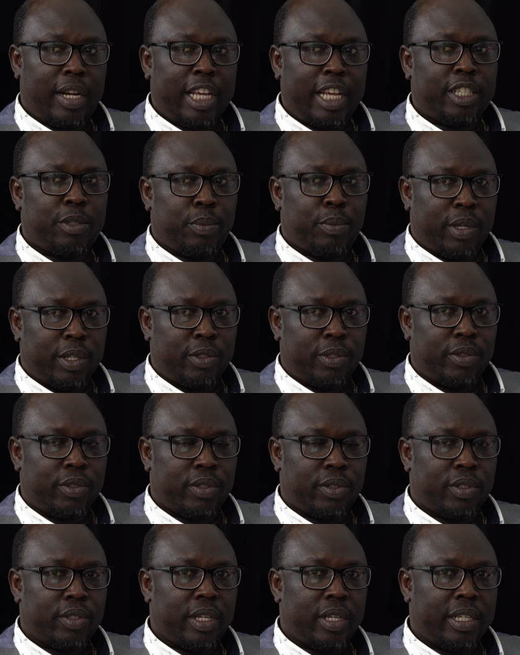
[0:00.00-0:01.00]
last
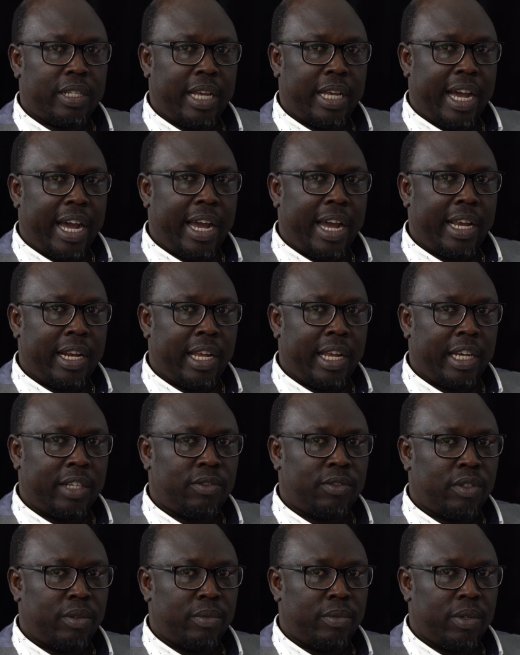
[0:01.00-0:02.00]
month the highlight
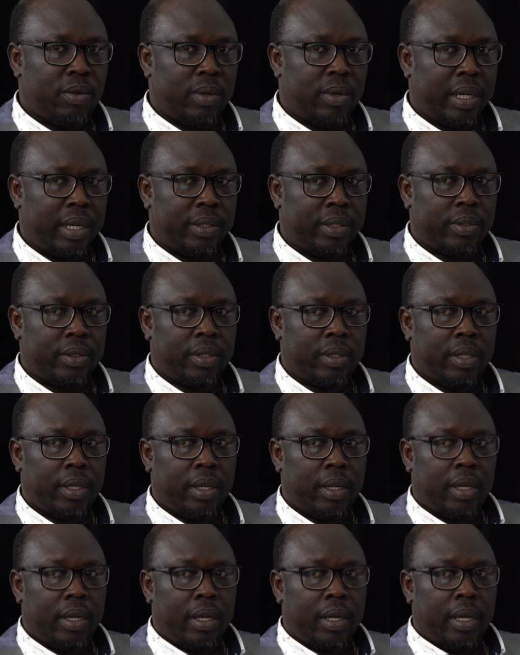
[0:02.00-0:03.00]
for me was
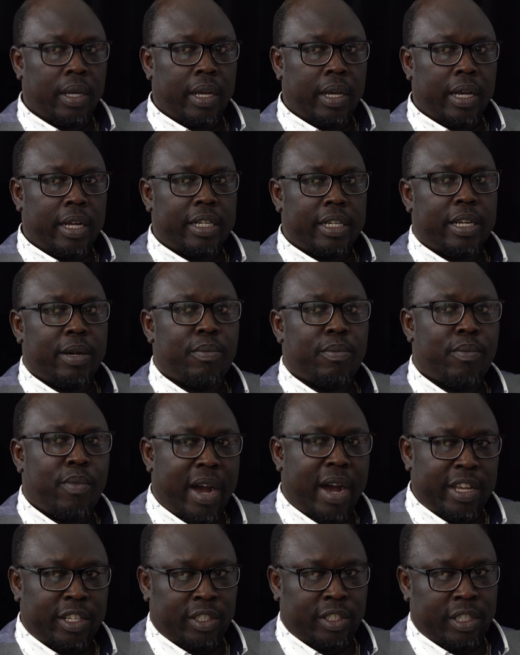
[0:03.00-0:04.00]
the
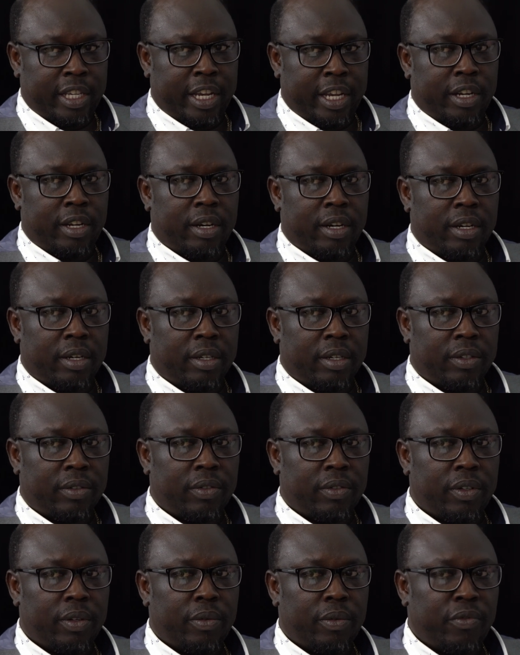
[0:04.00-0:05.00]
mindset of
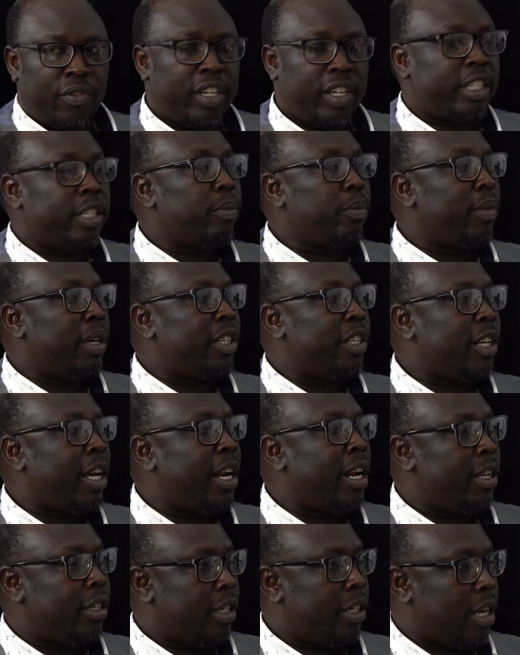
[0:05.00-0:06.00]
victim
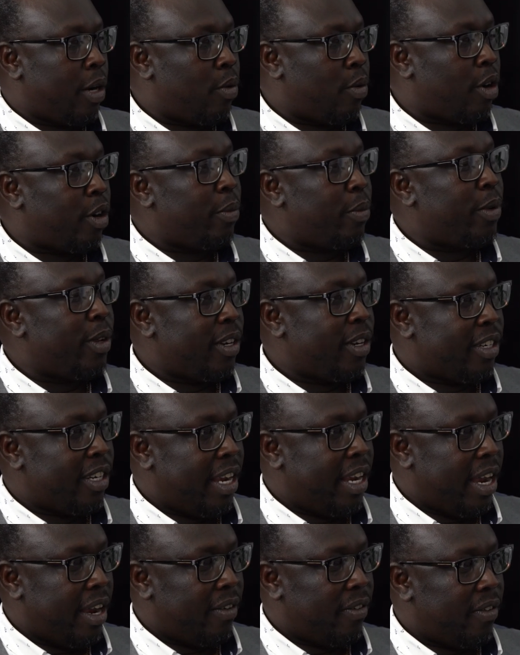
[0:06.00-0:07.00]
mentality our
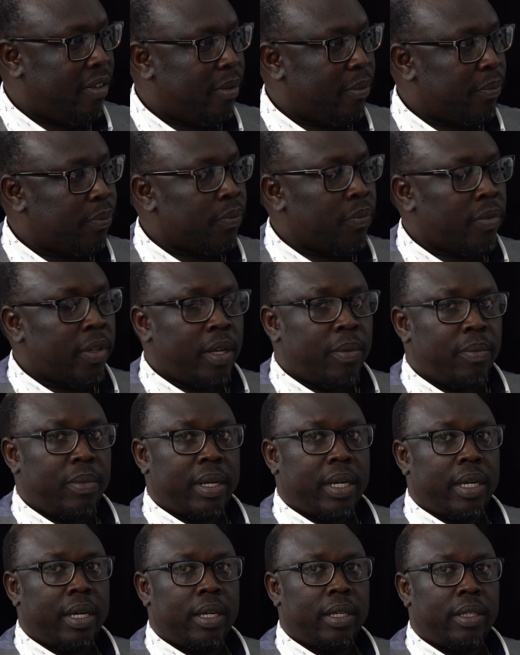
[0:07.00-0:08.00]
community has.
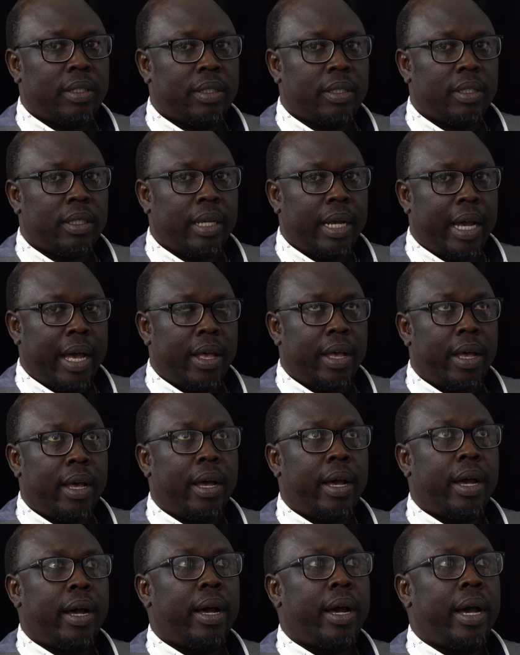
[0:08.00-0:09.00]
Because
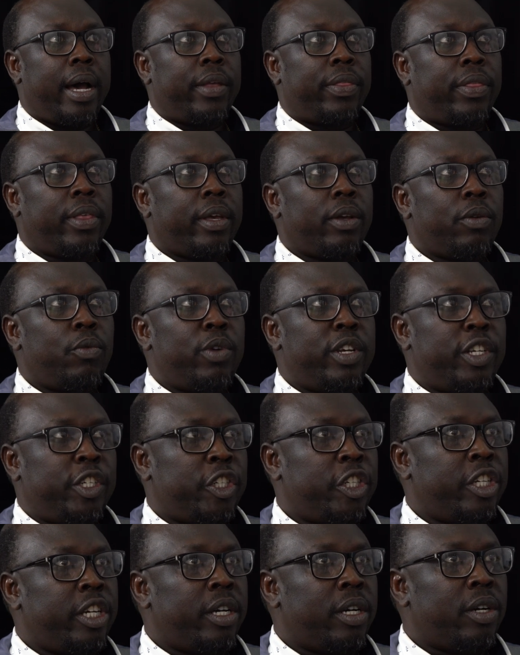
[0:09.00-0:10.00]
I think we
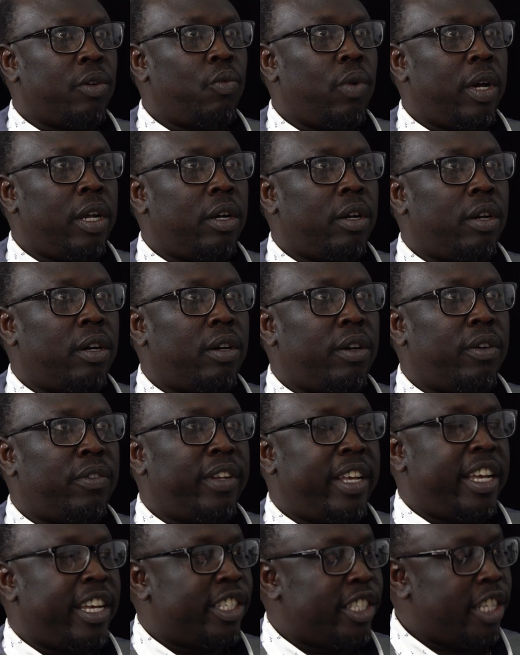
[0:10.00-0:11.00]
share one of
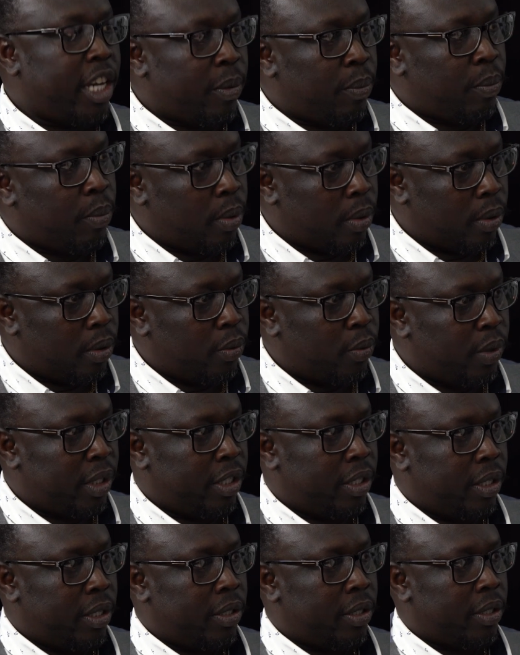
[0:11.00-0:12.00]
the example,
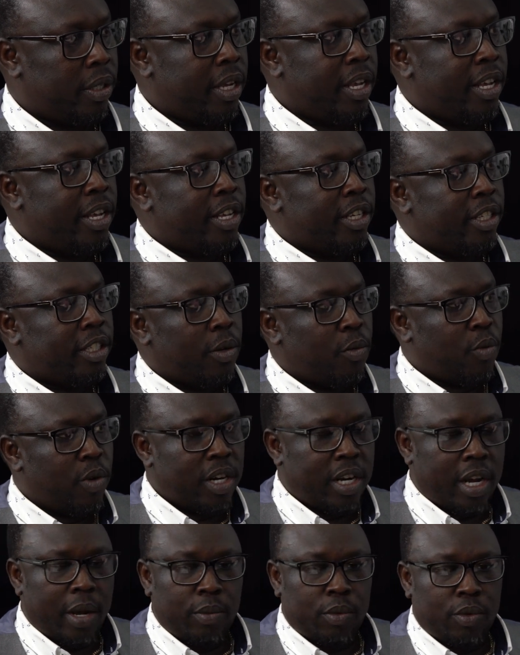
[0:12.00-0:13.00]
which is
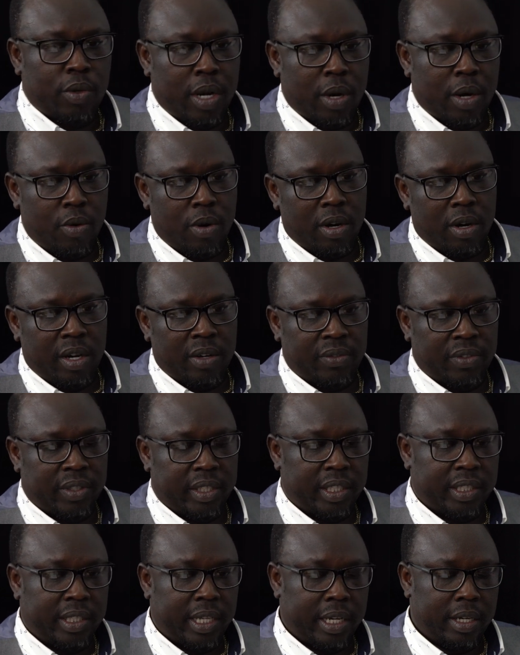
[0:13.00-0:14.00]
someone come to our
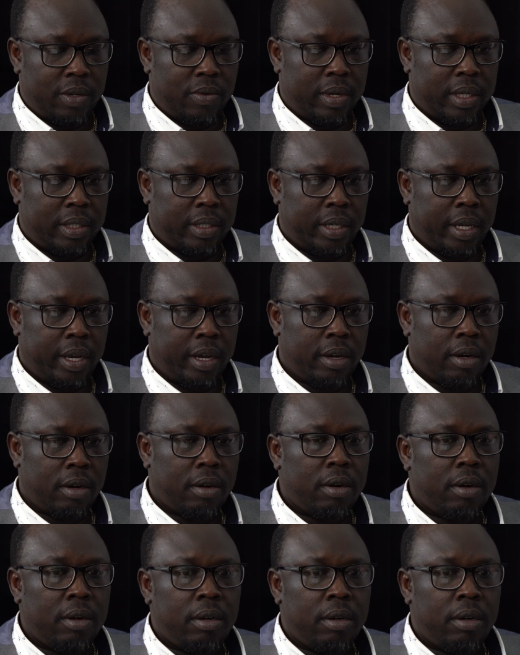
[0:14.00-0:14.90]
office and he was saying,